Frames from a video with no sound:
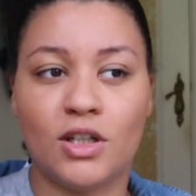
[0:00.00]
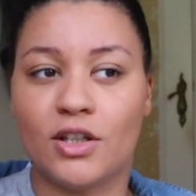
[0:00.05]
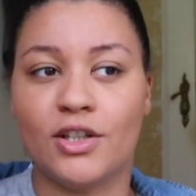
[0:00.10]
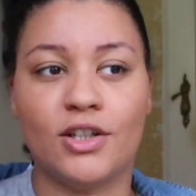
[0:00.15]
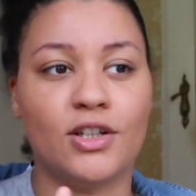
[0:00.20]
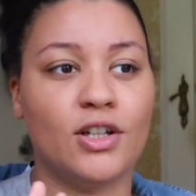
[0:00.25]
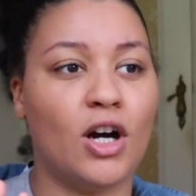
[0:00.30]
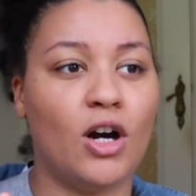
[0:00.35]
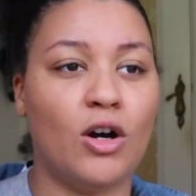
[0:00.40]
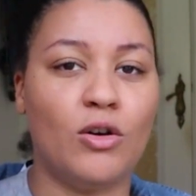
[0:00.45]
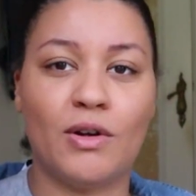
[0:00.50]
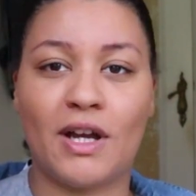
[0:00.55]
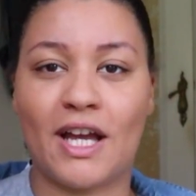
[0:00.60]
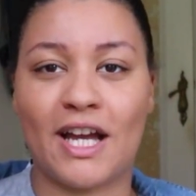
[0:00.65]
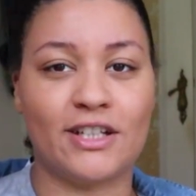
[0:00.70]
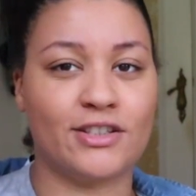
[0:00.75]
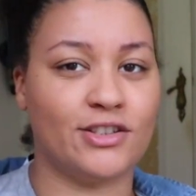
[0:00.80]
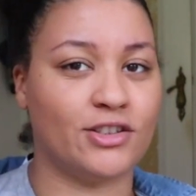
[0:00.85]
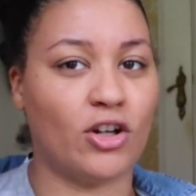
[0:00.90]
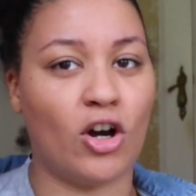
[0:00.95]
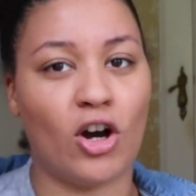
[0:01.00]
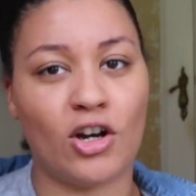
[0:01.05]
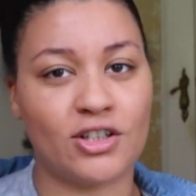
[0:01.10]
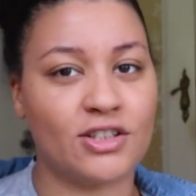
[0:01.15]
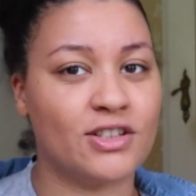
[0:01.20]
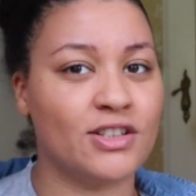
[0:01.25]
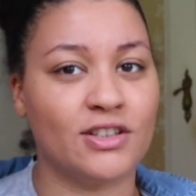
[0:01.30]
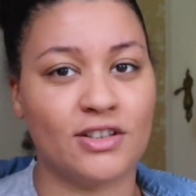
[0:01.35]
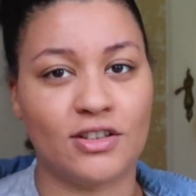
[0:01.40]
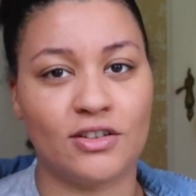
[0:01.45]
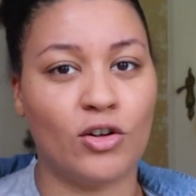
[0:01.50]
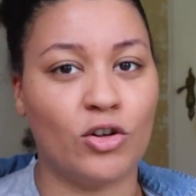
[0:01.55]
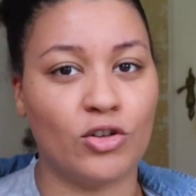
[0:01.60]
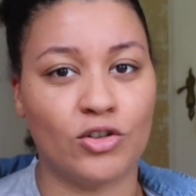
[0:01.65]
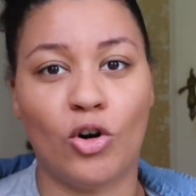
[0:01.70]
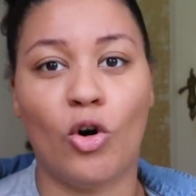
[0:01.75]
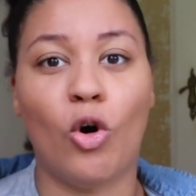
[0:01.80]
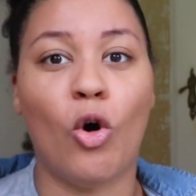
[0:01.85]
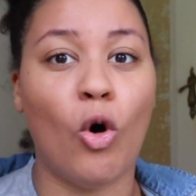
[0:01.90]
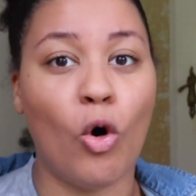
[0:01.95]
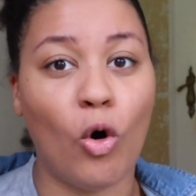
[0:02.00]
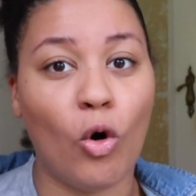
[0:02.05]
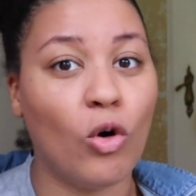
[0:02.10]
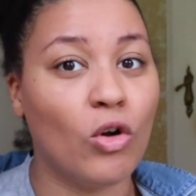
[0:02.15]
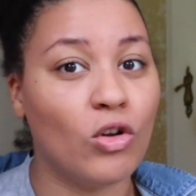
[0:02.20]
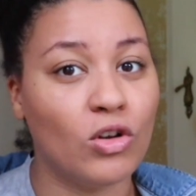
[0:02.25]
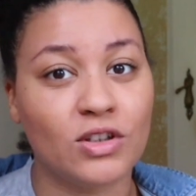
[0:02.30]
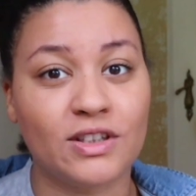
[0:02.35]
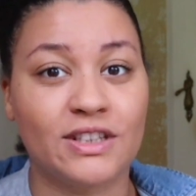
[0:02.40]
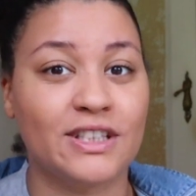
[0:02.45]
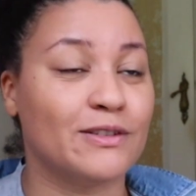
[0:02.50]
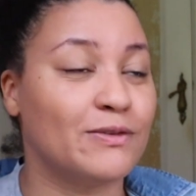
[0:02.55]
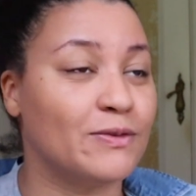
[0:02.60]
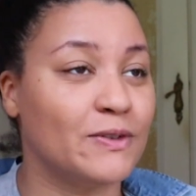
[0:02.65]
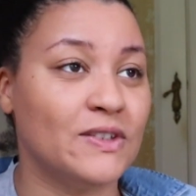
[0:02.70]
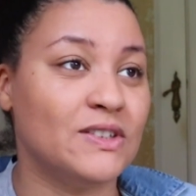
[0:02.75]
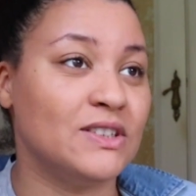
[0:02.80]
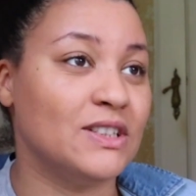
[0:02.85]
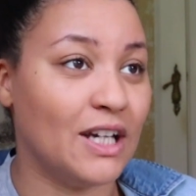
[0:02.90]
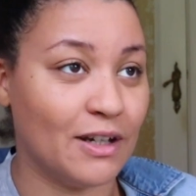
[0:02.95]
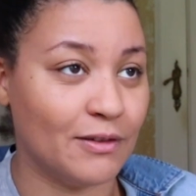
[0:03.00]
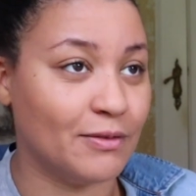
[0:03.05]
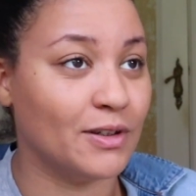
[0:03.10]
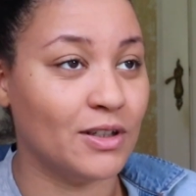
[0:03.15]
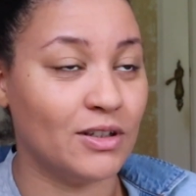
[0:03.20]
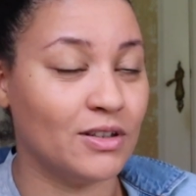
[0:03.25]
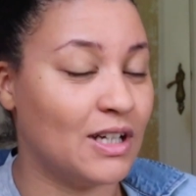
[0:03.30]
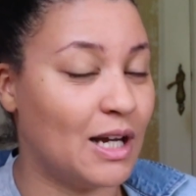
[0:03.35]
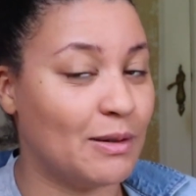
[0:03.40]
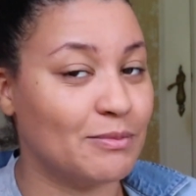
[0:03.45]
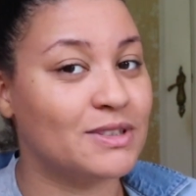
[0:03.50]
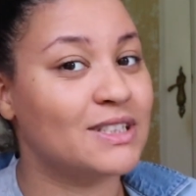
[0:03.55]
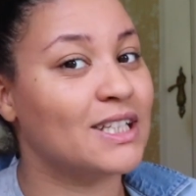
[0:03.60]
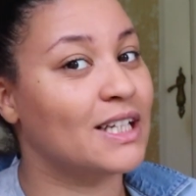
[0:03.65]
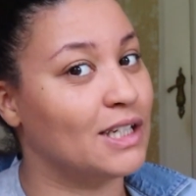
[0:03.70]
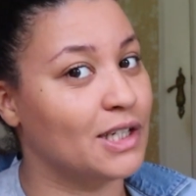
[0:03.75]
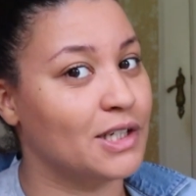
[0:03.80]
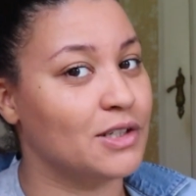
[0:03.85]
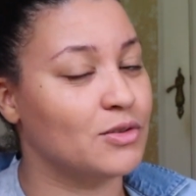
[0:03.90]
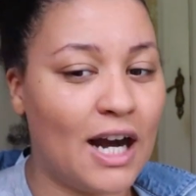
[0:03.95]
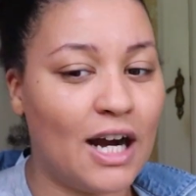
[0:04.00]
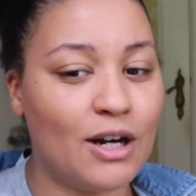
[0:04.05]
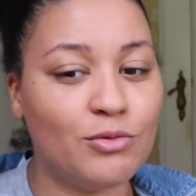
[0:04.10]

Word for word: you know, exhaustion on a whole different level. I'm telling you.